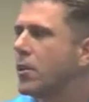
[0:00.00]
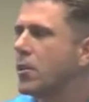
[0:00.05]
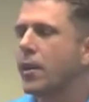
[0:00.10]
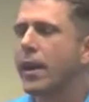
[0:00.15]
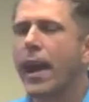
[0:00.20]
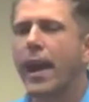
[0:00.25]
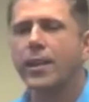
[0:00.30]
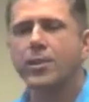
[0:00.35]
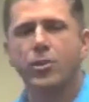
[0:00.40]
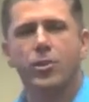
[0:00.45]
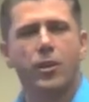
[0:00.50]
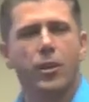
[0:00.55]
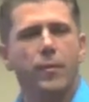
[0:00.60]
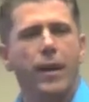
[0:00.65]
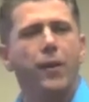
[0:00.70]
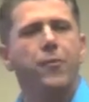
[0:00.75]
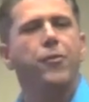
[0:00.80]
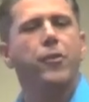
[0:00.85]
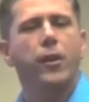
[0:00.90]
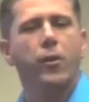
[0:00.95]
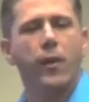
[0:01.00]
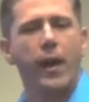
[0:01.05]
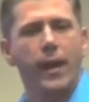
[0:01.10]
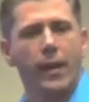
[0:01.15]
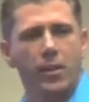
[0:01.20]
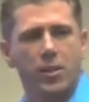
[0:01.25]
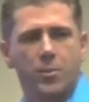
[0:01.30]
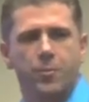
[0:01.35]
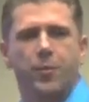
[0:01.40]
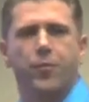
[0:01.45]
You guys heard about free
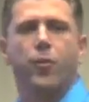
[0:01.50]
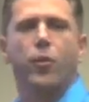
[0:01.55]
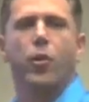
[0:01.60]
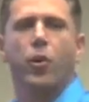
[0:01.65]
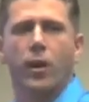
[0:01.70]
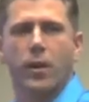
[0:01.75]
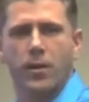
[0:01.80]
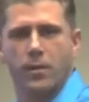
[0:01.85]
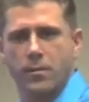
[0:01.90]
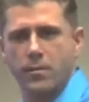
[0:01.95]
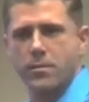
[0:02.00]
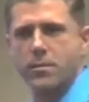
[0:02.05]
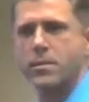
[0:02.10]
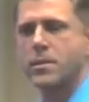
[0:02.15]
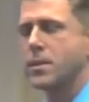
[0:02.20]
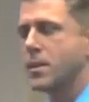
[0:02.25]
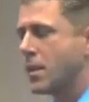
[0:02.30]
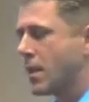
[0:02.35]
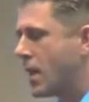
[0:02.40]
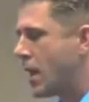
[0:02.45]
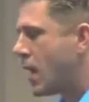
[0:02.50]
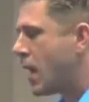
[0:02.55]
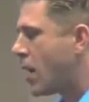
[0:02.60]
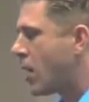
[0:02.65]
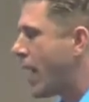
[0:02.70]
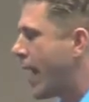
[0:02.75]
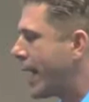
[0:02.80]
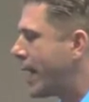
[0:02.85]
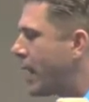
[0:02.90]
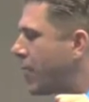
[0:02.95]
radicals before? All
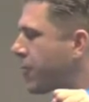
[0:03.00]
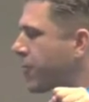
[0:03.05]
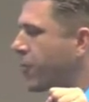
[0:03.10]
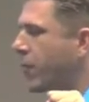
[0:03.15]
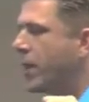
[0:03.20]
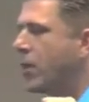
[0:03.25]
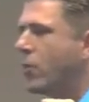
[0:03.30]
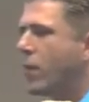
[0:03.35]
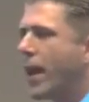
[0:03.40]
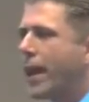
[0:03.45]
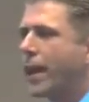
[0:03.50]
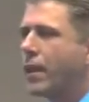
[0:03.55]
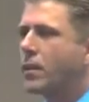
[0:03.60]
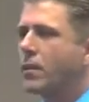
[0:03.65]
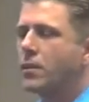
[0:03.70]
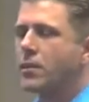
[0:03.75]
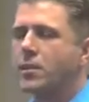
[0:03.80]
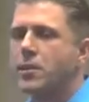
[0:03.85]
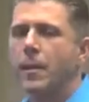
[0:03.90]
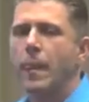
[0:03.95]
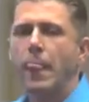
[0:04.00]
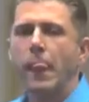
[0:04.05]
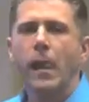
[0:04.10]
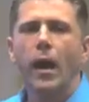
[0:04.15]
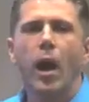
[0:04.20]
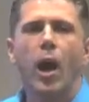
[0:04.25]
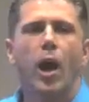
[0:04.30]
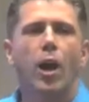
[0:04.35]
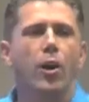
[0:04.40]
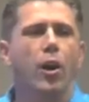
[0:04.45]
right, now free radicals
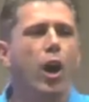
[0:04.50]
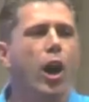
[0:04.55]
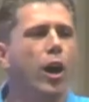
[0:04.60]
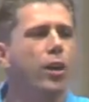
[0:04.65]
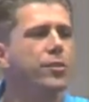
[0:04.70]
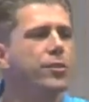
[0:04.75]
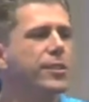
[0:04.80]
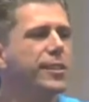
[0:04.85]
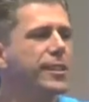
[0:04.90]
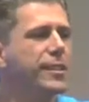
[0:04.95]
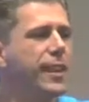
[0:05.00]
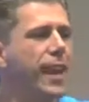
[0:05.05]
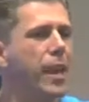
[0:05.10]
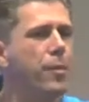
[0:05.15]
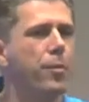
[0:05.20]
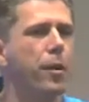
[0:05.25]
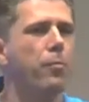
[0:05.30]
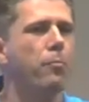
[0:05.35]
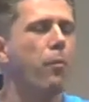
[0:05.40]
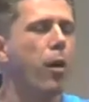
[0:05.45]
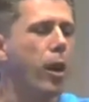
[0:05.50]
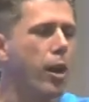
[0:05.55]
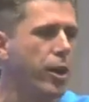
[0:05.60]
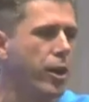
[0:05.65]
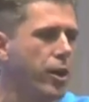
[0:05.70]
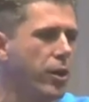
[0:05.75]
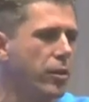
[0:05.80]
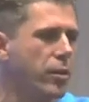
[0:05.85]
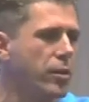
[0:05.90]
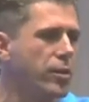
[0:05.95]
are unstable
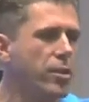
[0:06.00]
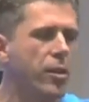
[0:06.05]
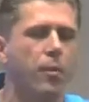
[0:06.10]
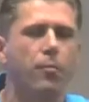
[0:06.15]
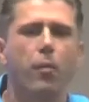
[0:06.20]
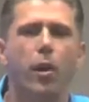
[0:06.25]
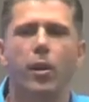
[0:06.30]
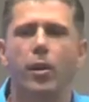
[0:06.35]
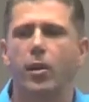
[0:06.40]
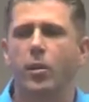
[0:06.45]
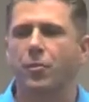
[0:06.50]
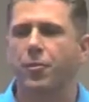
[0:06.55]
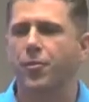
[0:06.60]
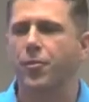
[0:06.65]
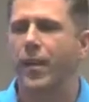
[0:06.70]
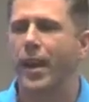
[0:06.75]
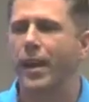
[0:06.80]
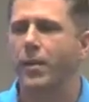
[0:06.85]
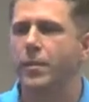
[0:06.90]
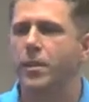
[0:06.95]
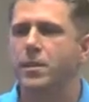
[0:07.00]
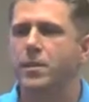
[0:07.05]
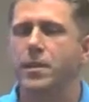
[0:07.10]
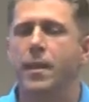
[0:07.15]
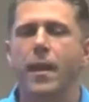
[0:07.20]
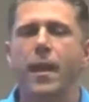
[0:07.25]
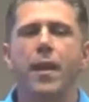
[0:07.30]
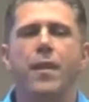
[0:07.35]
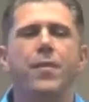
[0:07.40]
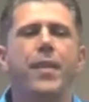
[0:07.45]
molecules or molecule fragments
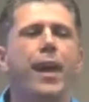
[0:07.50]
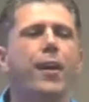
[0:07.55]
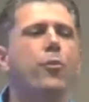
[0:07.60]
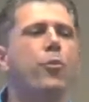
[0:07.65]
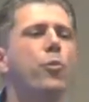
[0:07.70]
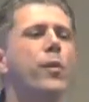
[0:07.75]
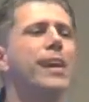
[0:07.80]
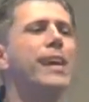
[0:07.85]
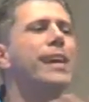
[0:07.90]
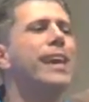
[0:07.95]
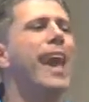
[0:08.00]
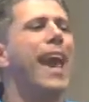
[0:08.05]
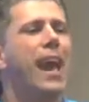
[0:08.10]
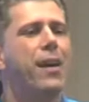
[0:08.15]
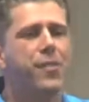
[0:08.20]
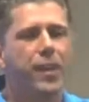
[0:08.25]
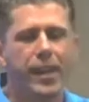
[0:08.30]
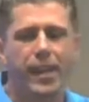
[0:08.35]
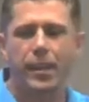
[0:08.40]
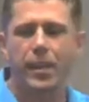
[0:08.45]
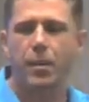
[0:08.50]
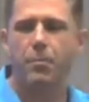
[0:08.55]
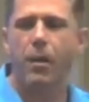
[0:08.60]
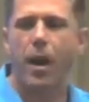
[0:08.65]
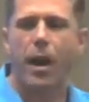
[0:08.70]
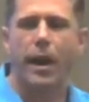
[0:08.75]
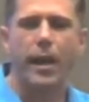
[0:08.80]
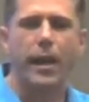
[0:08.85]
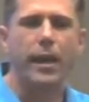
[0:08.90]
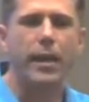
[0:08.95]
that wreak havoc in the
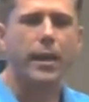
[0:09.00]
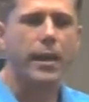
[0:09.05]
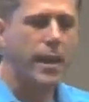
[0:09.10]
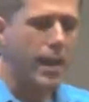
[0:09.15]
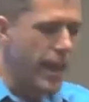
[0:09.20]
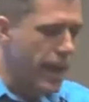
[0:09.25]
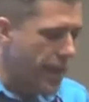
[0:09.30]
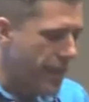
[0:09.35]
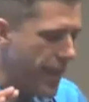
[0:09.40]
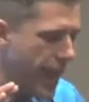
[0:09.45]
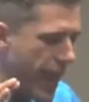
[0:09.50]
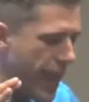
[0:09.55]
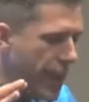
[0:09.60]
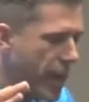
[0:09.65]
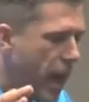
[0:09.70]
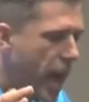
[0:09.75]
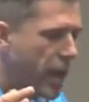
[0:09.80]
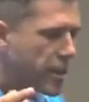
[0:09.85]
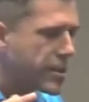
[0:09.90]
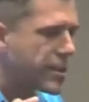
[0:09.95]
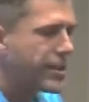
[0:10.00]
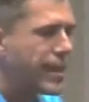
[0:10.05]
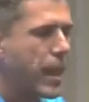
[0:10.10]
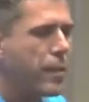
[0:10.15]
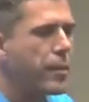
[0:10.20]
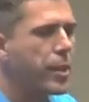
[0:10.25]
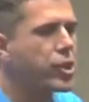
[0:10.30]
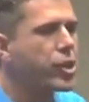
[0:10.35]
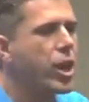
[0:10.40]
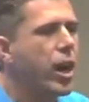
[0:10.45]
body. They cause
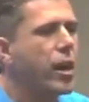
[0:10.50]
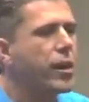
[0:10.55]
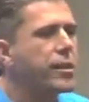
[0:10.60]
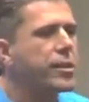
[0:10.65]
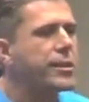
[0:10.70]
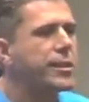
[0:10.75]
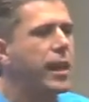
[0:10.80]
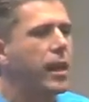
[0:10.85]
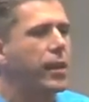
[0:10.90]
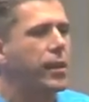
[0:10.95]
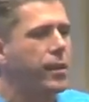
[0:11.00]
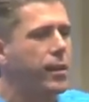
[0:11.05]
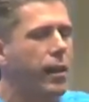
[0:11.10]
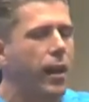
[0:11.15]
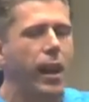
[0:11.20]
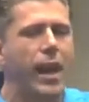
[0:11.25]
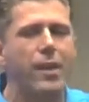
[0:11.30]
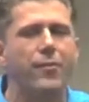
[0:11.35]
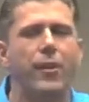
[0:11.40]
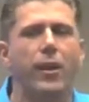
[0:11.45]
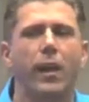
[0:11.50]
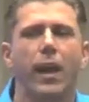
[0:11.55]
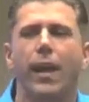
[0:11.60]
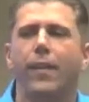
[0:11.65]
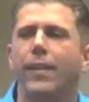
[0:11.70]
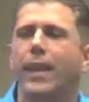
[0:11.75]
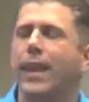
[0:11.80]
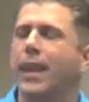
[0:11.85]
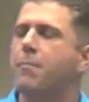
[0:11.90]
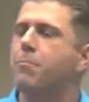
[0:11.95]
damage on a cellular level
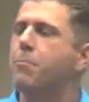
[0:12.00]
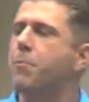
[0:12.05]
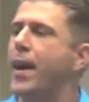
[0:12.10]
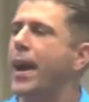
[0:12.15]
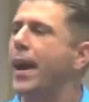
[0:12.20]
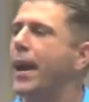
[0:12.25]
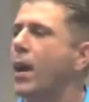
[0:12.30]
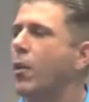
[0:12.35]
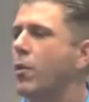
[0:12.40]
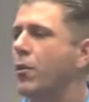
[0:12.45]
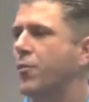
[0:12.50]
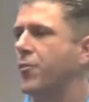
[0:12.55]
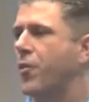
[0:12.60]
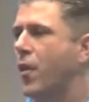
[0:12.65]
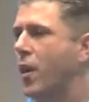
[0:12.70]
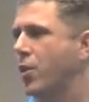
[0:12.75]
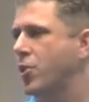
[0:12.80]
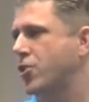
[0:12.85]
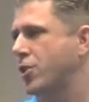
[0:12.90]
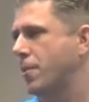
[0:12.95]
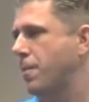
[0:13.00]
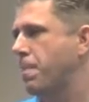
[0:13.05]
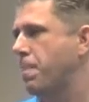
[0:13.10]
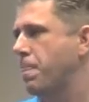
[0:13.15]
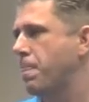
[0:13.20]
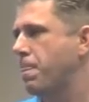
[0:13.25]
and they impair our function.